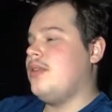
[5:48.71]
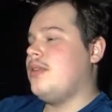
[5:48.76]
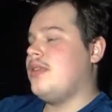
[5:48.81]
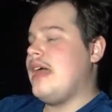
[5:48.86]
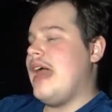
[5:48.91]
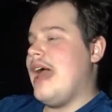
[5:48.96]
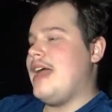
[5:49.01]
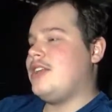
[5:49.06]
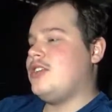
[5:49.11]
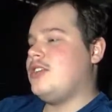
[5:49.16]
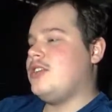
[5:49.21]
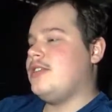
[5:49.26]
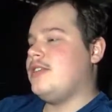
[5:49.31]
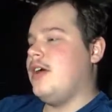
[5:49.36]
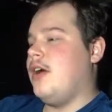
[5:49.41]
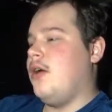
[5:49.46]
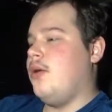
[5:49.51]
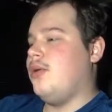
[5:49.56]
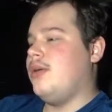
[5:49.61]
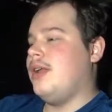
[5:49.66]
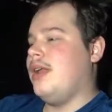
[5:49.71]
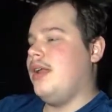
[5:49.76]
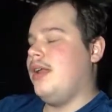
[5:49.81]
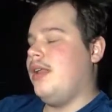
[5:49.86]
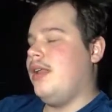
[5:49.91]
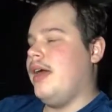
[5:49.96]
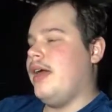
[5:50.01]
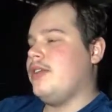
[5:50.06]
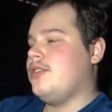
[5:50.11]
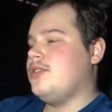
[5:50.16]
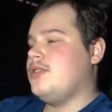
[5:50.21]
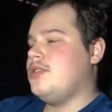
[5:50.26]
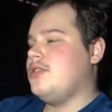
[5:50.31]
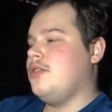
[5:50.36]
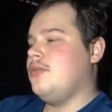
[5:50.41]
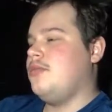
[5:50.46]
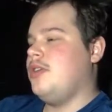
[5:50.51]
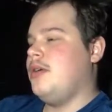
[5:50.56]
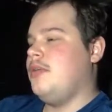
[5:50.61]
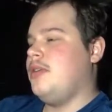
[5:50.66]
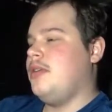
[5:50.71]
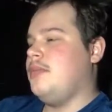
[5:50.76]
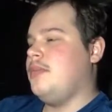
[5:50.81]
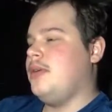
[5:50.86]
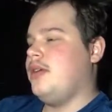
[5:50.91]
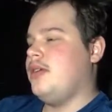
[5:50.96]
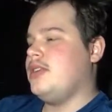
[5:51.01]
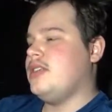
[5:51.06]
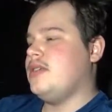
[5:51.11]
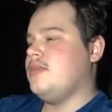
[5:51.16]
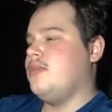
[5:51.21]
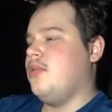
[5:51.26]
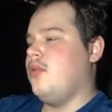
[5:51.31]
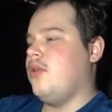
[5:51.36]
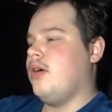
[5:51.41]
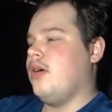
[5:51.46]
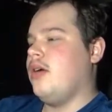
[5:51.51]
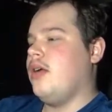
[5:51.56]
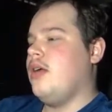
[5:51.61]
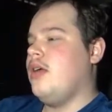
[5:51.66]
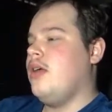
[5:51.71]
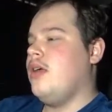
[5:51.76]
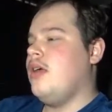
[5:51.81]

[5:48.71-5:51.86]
thatch, stone, and the like, just so I'll be able to build some more